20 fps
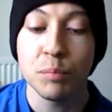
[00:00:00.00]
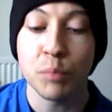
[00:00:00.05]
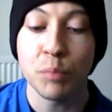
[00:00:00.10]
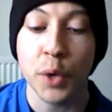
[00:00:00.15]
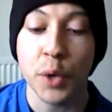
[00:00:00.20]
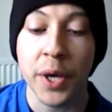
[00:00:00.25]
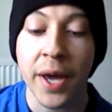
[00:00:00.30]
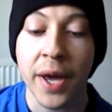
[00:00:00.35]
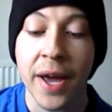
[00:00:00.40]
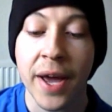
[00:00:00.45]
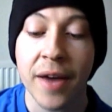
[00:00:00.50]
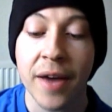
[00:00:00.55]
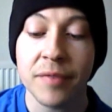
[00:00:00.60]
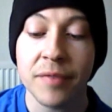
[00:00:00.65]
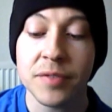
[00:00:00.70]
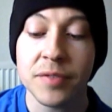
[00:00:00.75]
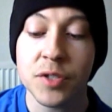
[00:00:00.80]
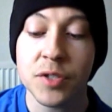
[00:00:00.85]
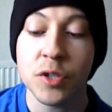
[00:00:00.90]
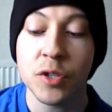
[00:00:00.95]
but you
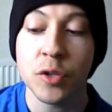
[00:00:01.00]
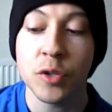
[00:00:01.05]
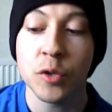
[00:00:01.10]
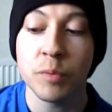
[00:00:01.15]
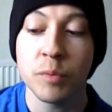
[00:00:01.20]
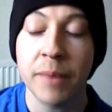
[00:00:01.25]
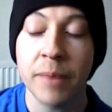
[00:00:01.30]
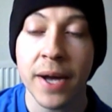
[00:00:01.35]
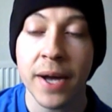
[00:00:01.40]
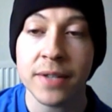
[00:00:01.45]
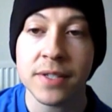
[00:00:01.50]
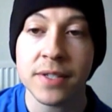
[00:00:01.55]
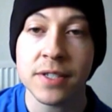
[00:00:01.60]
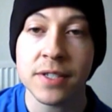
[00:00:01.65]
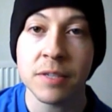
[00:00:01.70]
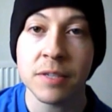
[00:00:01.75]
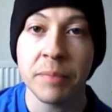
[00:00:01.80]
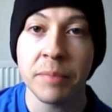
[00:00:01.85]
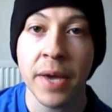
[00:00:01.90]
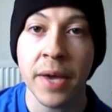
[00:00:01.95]
have to
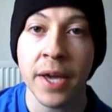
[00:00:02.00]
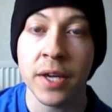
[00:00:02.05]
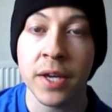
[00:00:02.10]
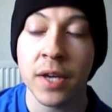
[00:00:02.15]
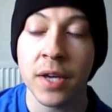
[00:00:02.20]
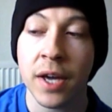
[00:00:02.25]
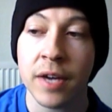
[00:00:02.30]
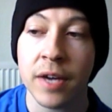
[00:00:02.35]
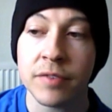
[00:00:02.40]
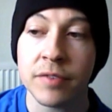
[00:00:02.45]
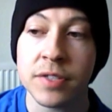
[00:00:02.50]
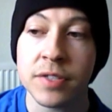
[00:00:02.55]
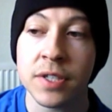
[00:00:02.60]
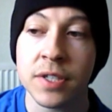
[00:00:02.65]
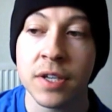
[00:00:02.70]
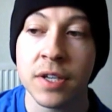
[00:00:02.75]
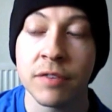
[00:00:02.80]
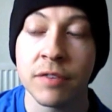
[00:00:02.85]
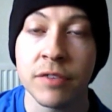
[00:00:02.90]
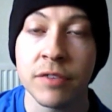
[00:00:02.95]
participate, you have to
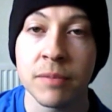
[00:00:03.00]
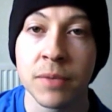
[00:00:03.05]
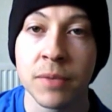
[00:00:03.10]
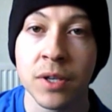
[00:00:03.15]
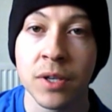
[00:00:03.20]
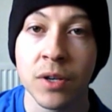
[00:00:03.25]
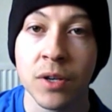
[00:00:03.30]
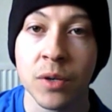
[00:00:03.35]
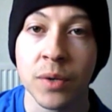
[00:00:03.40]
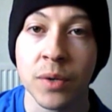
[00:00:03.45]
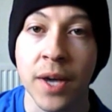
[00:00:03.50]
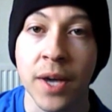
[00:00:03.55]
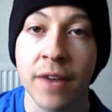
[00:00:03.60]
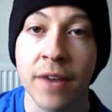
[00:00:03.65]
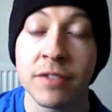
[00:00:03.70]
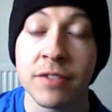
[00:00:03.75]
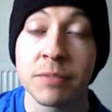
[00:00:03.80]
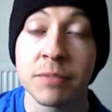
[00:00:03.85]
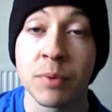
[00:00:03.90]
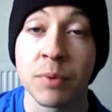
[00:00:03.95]
give them a go, you
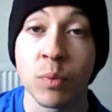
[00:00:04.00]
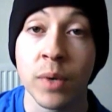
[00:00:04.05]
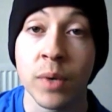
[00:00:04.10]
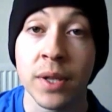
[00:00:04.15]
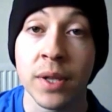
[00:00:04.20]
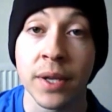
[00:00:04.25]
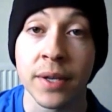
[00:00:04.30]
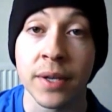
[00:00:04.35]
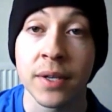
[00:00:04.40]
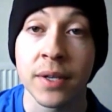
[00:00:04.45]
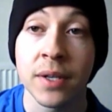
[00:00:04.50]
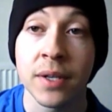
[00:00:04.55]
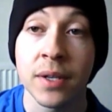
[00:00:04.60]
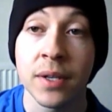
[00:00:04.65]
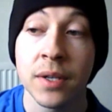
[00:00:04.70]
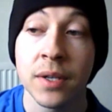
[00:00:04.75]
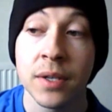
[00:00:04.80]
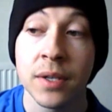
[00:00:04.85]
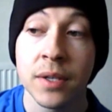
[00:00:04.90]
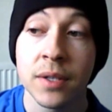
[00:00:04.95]
have to be willing
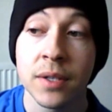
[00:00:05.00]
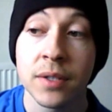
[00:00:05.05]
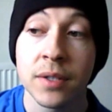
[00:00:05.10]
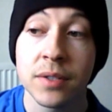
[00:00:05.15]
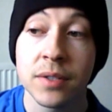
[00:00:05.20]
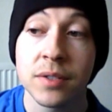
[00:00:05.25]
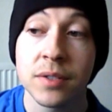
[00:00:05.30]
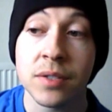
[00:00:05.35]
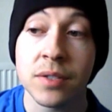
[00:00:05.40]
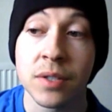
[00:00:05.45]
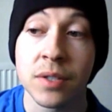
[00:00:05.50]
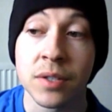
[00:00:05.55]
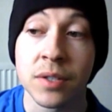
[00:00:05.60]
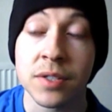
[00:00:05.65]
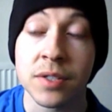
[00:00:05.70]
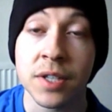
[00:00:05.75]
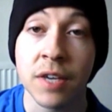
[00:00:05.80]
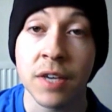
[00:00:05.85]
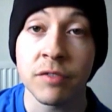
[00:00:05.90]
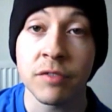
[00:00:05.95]
to
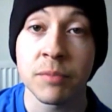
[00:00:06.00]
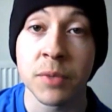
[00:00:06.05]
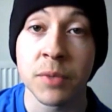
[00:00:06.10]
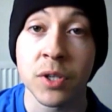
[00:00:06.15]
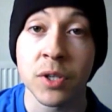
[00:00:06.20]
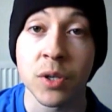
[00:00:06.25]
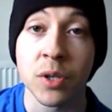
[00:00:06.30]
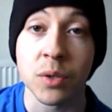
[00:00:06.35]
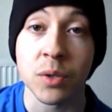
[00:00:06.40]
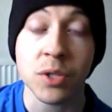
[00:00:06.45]
give them a go.